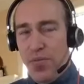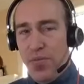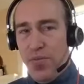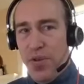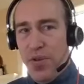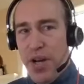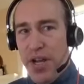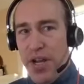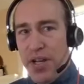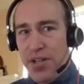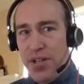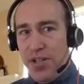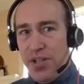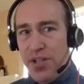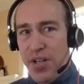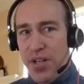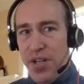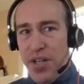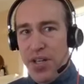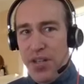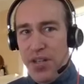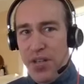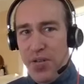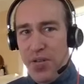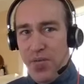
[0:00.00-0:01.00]
branch
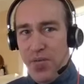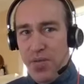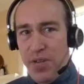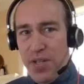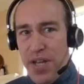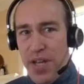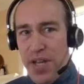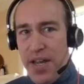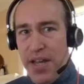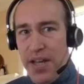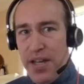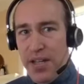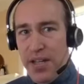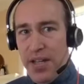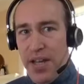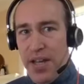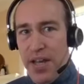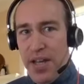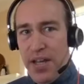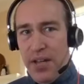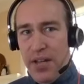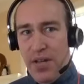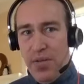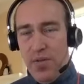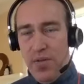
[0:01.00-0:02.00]
and then tag
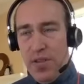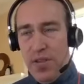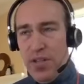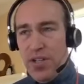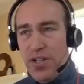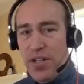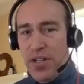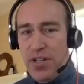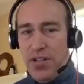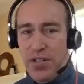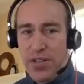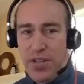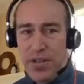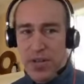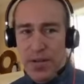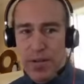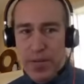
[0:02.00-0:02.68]
and commit the changelog?